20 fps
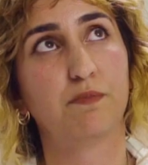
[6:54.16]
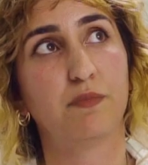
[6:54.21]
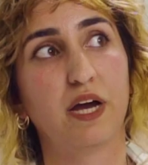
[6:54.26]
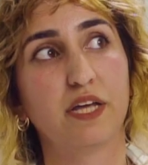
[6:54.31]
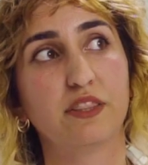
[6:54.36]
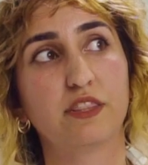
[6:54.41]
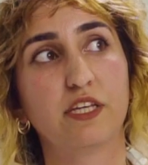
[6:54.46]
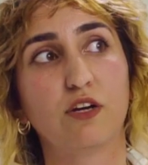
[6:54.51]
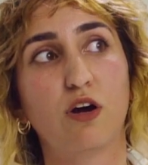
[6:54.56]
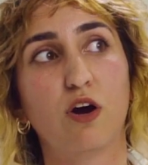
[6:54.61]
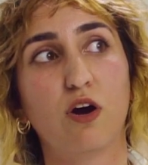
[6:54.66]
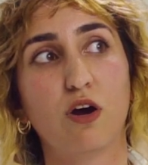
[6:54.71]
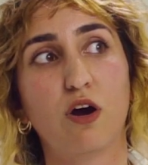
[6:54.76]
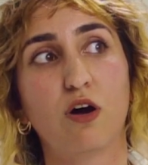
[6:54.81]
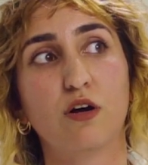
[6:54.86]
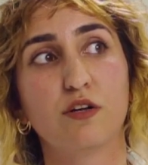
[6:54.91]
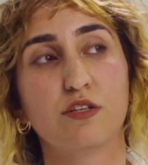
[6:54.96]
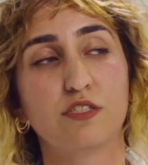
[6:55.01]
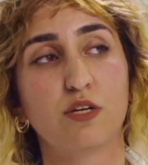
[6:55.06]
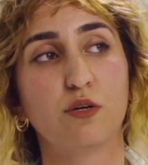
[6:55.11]
But there are
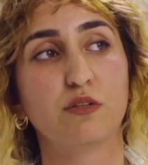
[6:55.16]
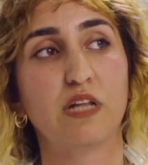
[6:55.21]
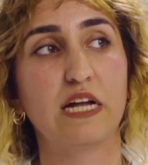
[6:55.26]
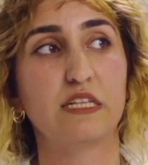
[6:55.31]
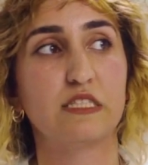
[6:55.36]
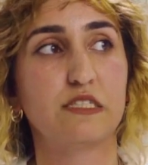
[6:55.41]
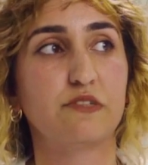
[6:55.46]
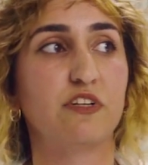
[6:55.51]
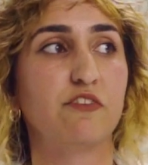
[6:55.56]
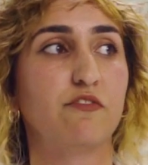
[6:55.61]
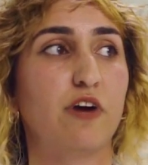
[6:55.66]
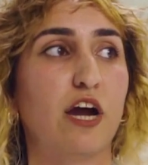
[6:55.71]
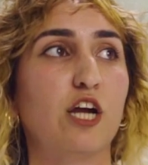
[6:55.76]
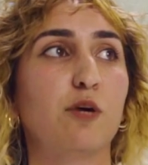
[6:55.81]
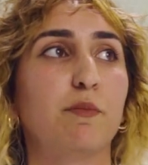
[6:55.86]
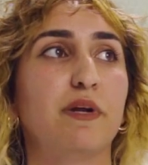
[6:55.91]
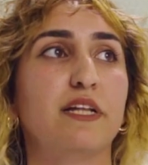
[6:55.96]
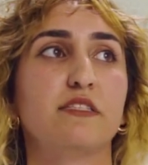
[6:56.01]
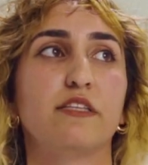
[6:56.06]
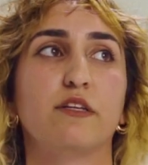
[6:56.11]
also lots of
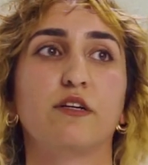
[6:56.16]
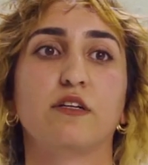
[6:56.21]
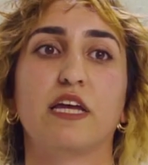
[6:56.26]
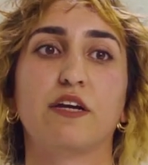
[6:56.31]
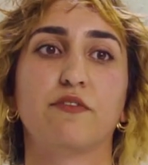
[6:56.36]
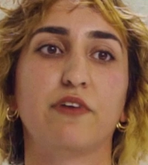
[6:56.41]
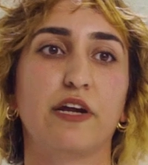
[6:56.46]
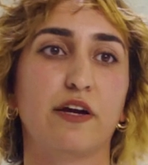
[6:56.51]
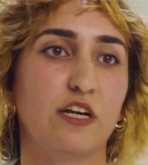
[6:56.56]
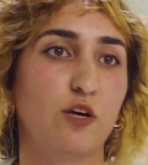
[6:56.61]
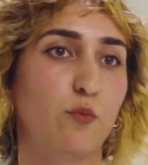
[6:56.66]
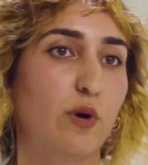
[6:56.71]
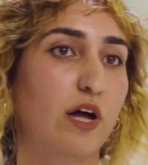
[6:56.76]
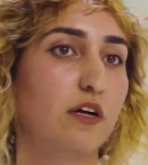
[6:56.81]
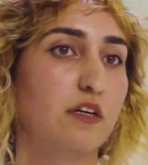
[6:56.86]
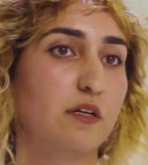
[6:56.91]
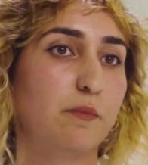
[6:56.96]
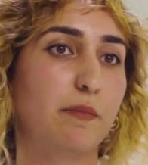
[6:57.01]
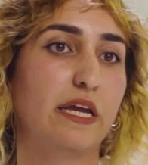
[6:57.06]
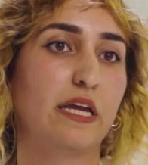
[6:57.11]
environments that are like very
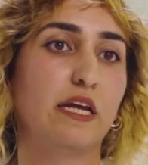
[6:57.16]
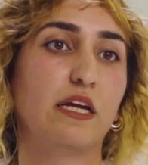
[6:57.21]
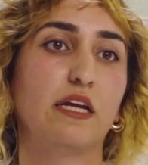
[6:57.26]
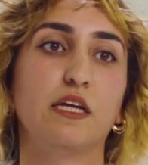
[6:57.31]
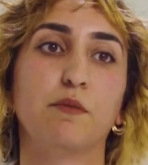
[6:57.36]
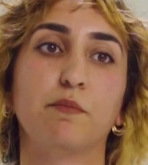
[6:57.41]
welcoming.